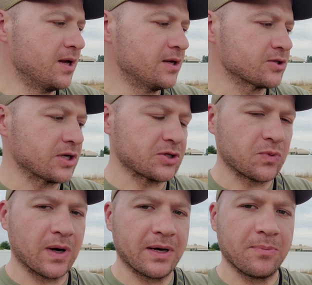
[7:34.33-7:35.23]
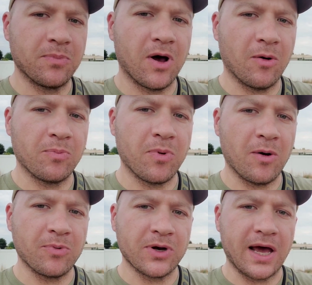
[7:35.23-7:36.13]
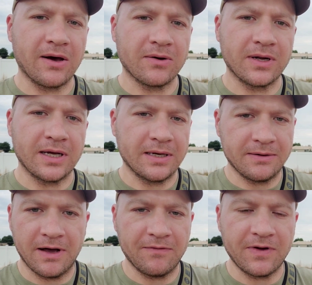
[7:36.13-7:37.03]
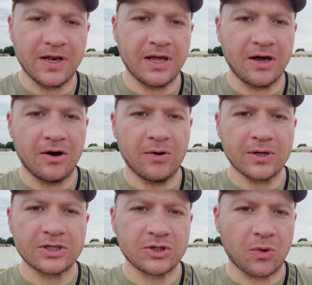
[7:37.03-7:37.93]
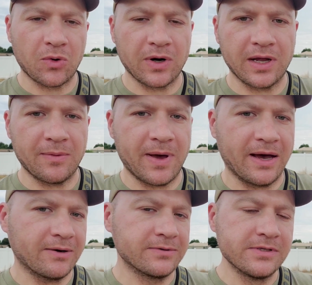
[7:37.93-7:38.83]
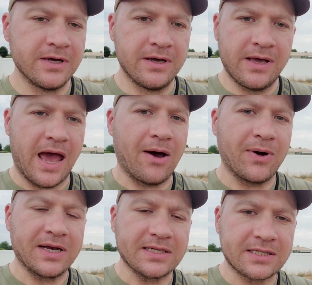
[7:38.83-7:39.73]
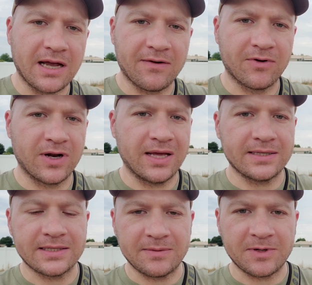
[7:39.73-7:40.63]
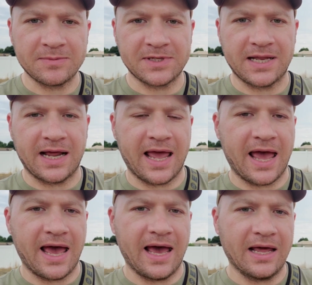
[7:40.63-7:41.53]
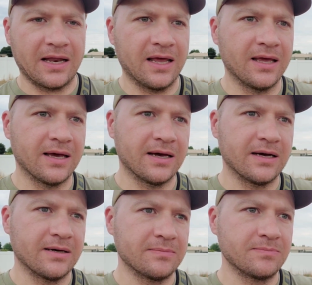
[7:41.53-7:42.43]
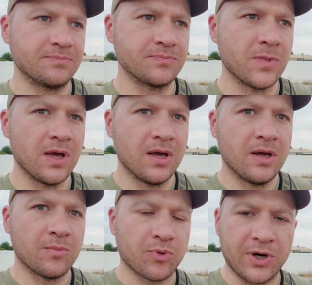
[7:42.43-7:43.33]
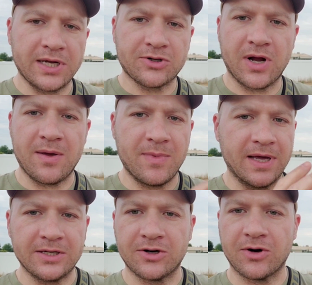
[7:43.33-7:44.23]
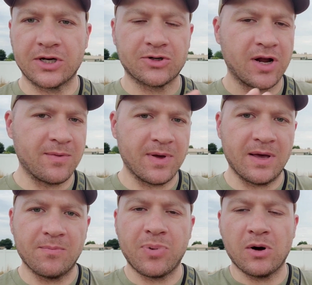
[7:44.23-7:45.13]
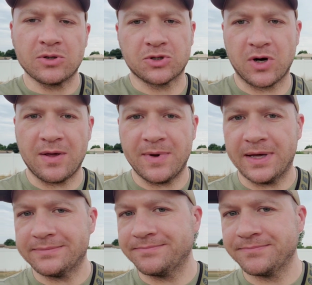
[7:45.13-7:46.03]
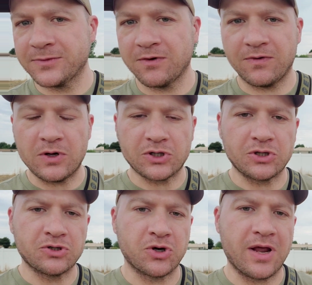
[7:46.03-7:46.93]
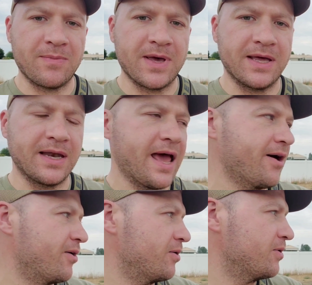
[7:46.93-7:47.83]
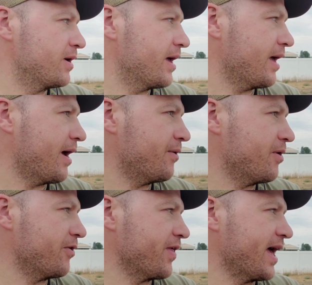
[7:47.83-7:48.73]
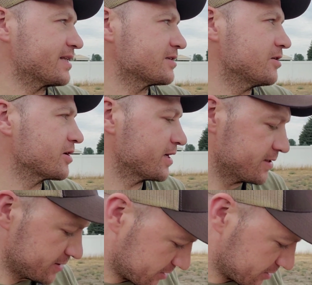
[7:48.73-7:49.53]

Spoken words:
So I just want to, I'll put out a video, a story about how I discovered it, symptoms that I had, pre-treatment, during treatment, post-treatment, future treatment, how all that's looking.